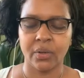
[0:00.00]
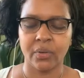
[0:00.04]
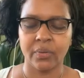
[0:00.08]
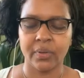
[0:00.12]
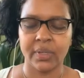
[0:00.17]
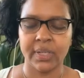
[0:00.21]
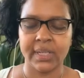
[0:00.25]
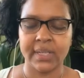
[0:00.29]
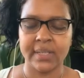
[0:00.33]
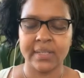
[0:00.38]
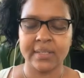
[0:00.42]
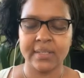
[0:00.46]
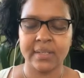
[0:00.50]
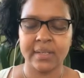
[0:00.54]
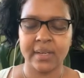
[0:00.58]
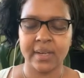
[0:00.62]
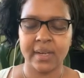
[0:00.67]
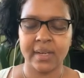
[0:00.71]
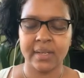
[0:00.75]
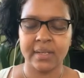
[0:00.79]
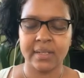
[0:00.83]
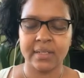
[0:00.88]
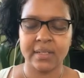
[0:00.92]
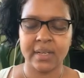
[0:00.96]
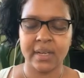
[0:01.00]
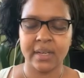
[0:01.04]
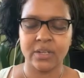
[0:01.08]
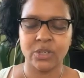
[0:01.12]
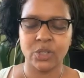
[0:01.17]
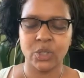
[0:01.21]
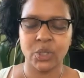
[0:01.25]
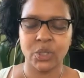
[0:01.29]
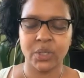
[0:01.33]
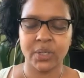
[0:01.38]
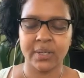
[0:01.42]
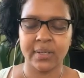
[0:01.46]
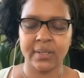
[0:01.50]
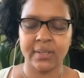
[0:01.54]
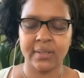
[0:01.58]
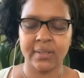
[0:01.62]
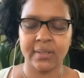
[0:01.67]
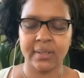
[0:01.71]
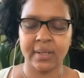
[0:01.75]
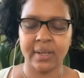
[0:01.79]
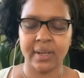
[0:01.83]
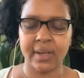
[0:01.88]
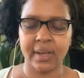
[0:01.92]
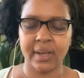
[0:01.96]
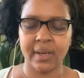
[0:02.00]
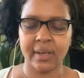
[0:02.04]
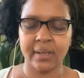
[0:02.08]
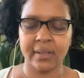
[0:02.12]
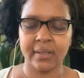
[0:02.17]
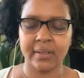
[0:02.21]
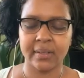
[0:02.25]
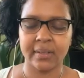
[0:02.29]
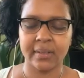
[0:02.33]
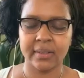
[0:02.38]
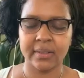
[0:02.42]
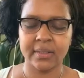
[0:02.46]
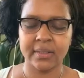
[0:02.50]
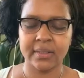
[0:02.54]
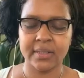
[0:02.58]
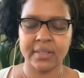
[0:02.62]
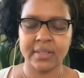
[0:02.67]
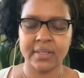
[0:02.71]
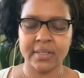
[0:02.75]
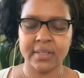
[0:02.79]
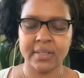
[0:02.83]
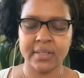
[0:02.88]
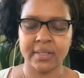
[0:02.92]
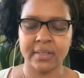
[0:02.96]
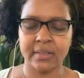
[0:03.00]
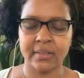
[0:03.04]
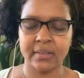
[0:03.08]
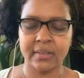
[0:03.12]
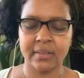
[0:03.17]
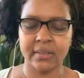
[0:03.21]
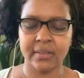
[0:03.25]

releasing any tension in the ankles,